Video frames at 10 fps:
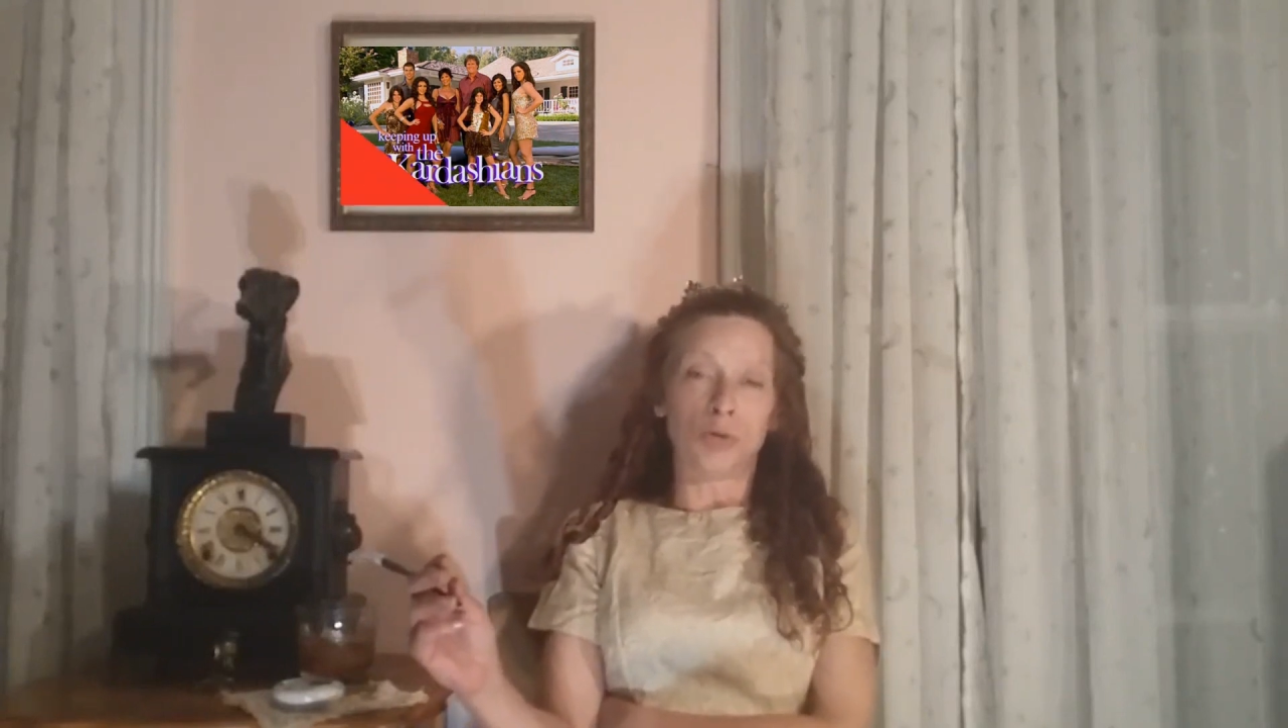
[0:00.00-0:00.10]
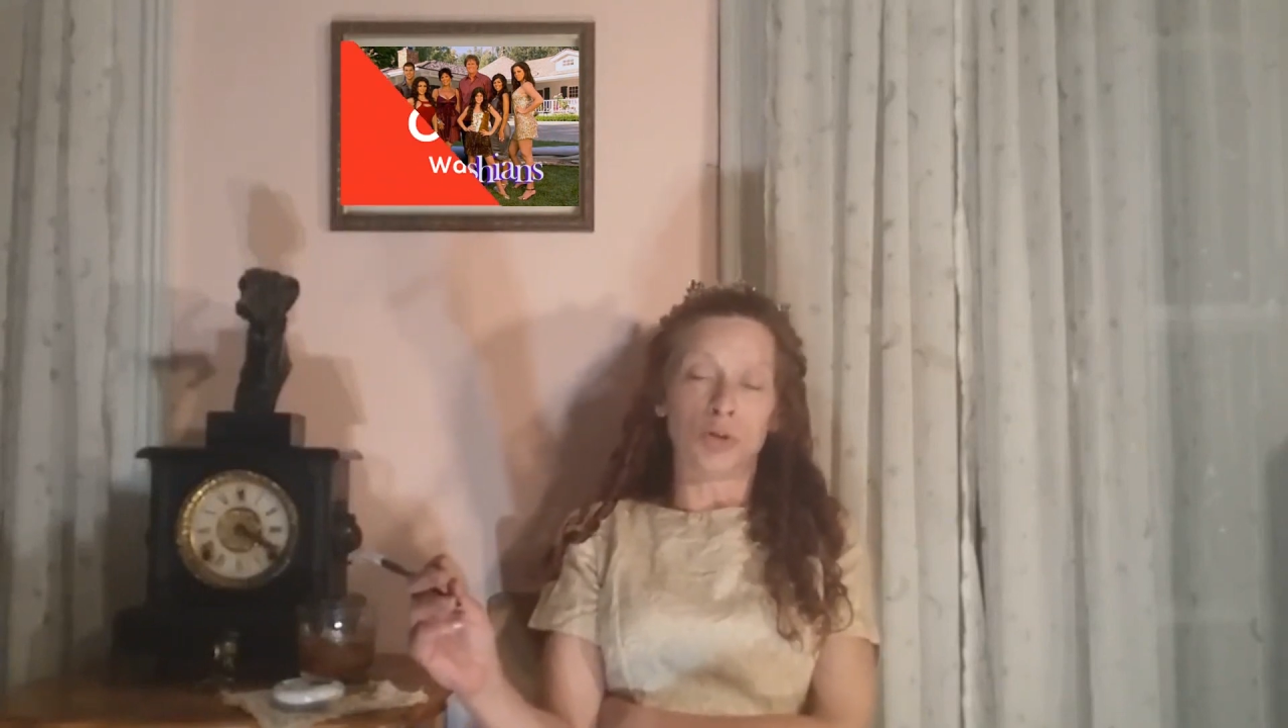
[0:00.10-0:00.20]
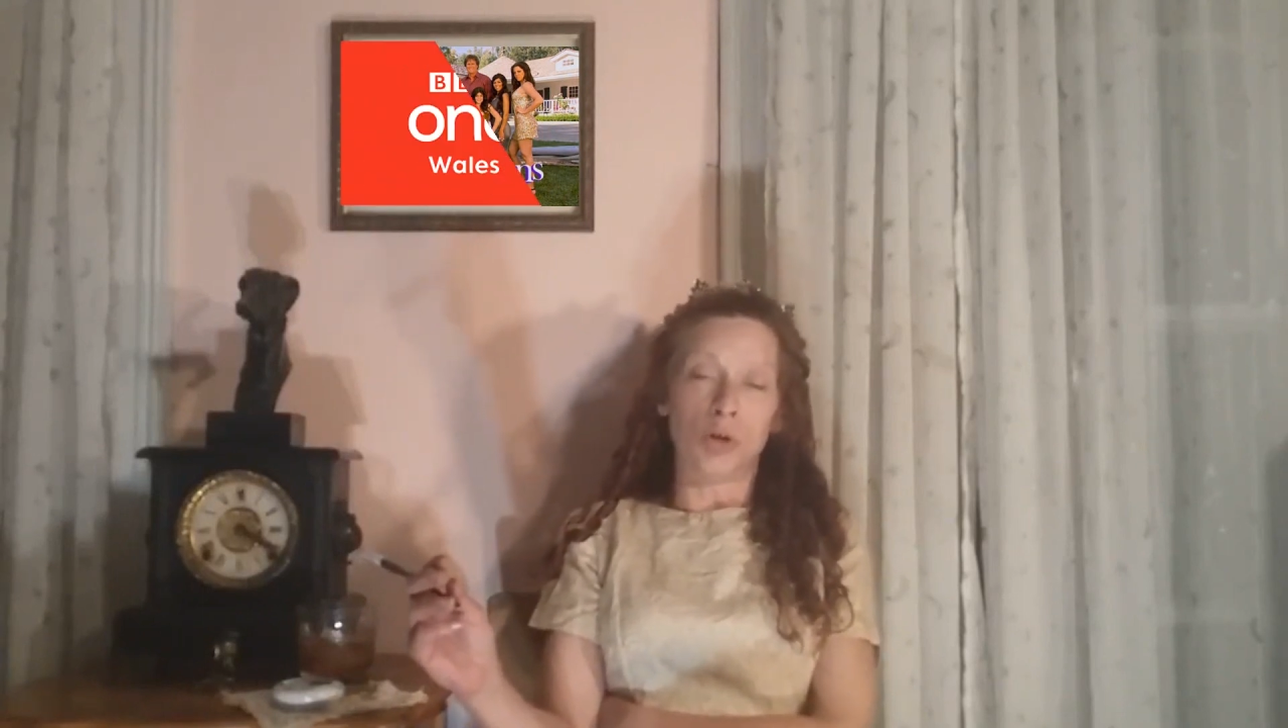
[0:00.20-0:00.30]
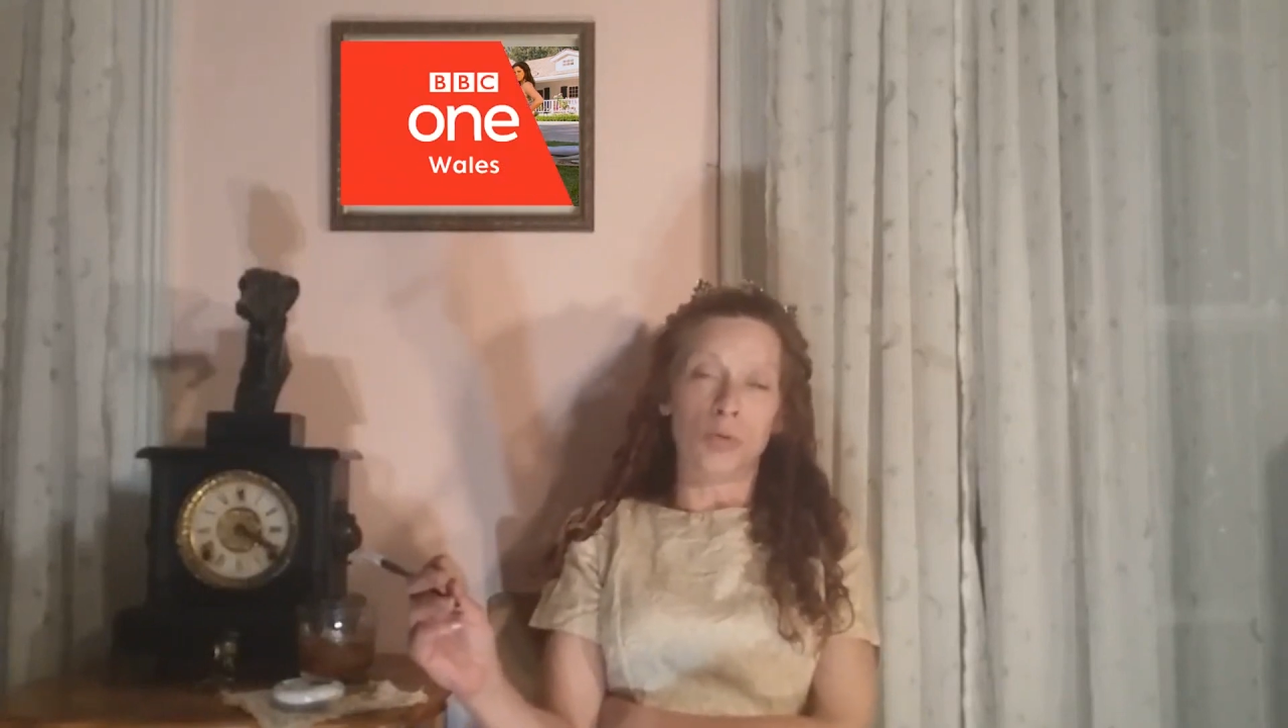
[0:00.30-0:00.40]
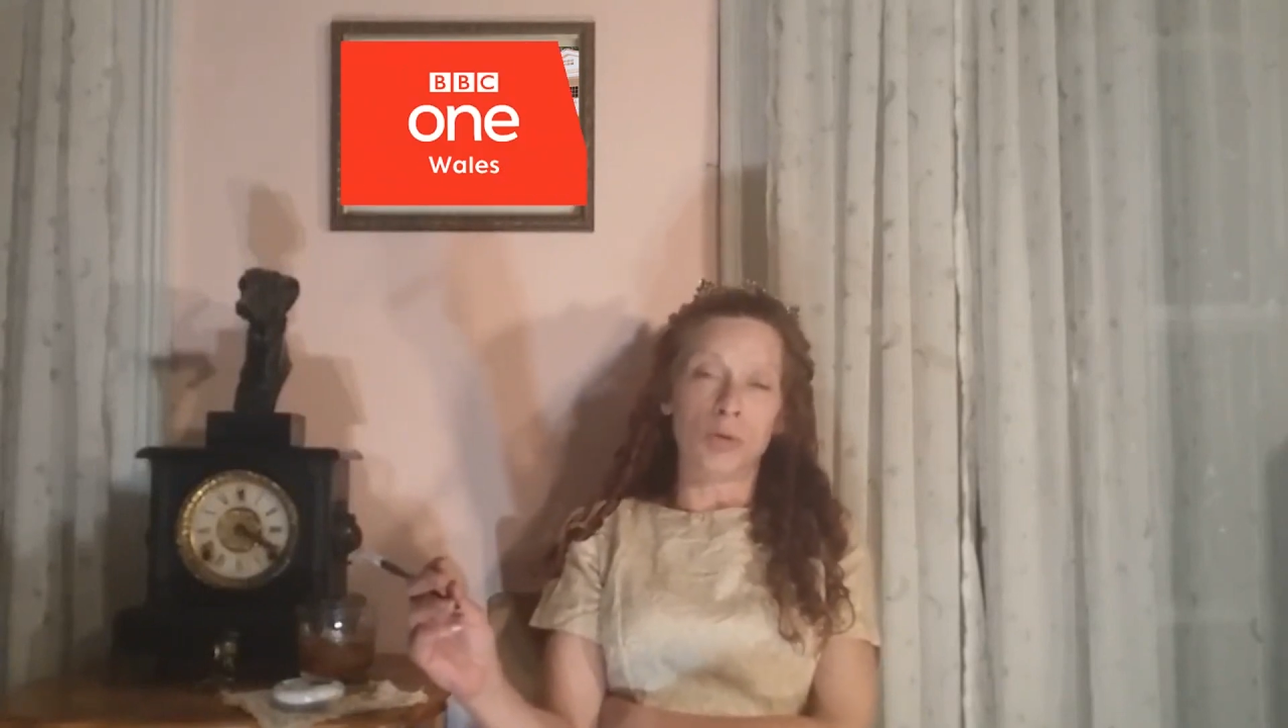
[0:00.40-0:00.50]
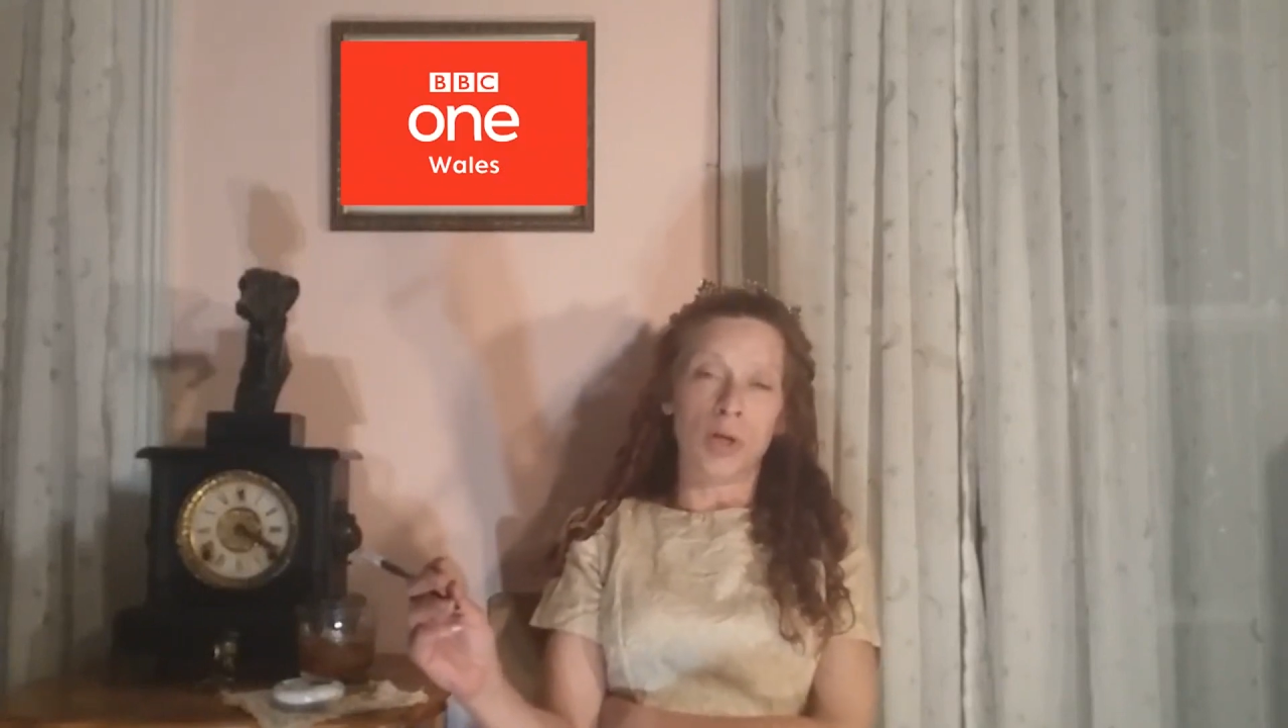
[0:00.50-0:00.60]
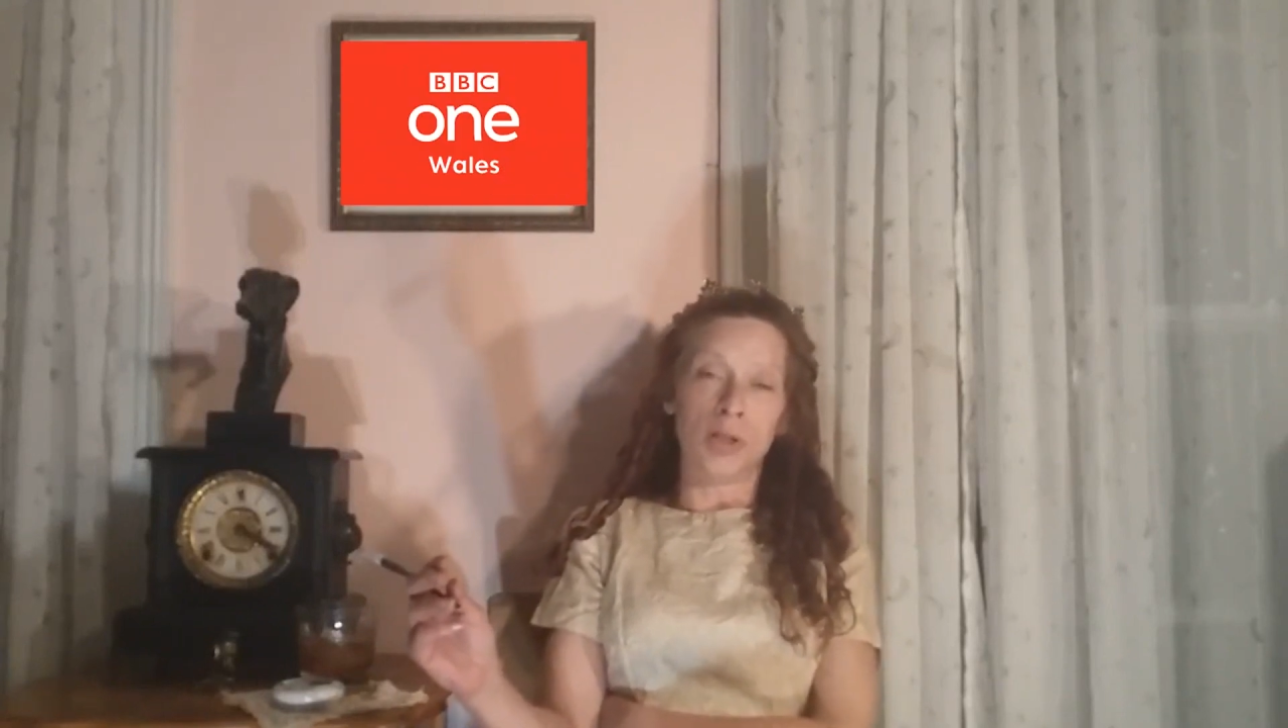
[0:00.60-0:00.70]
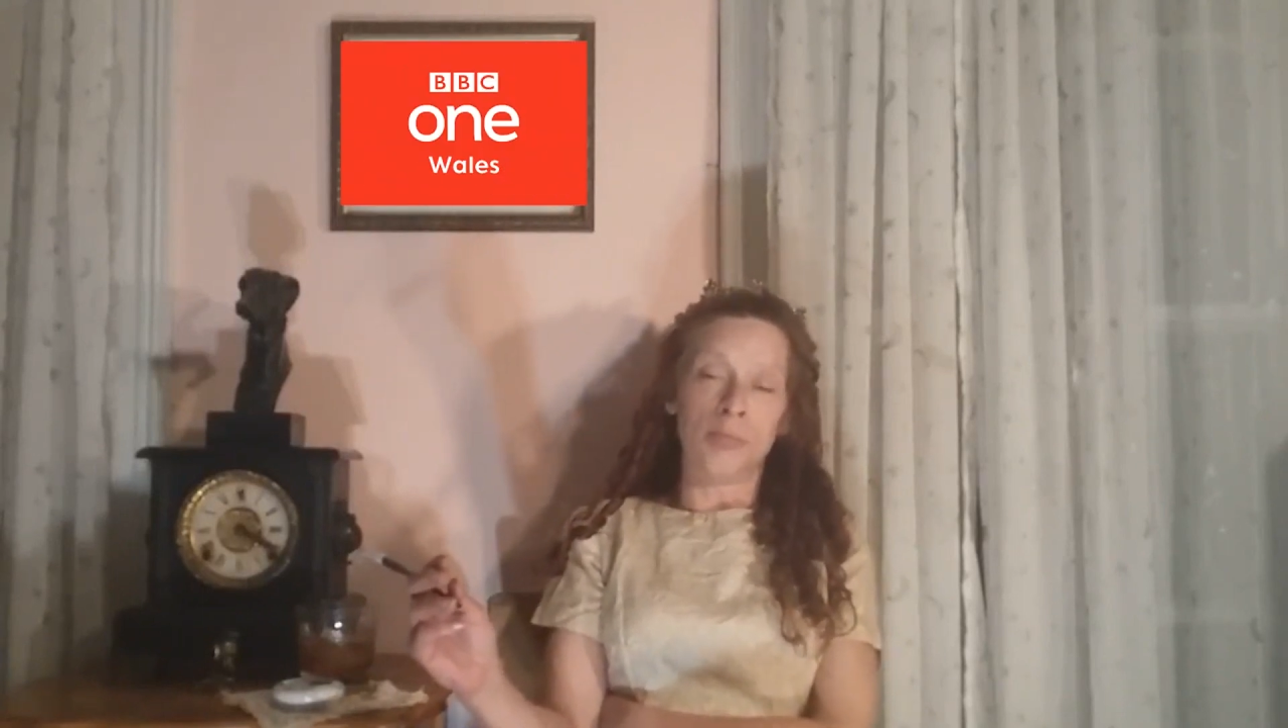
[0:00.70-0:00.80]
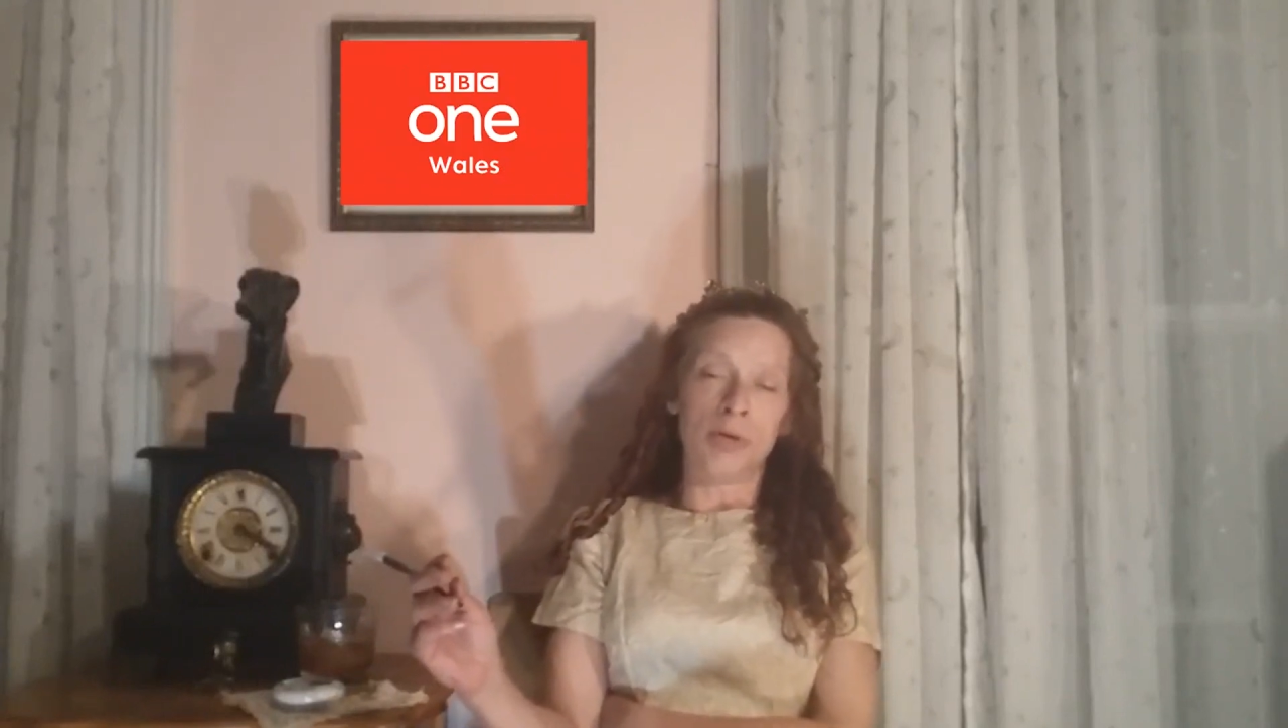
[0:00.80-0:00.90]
shows on the